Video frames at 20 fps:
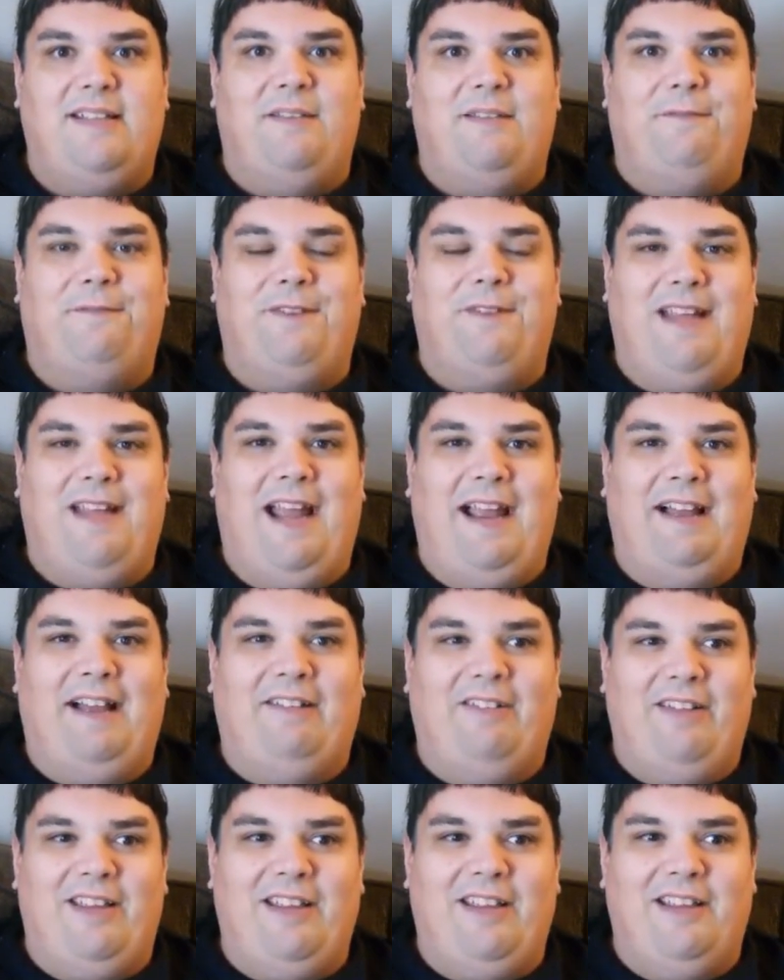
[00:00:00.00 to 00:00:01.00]

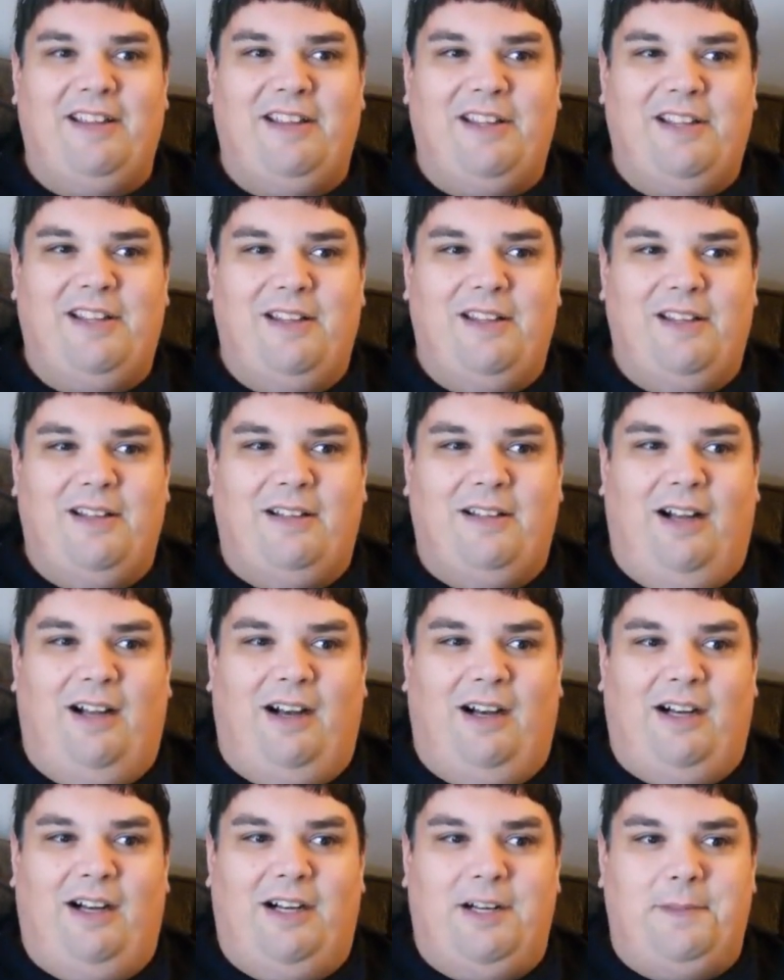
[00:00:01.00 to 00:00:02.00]
finale,
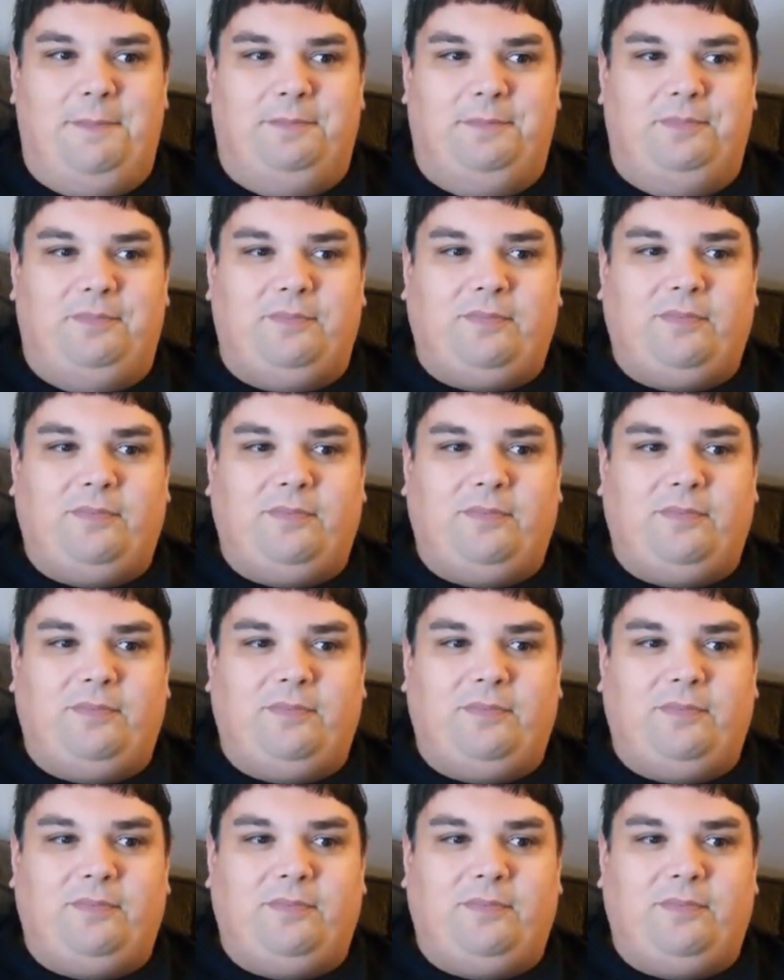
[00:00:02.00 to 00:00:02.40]
um,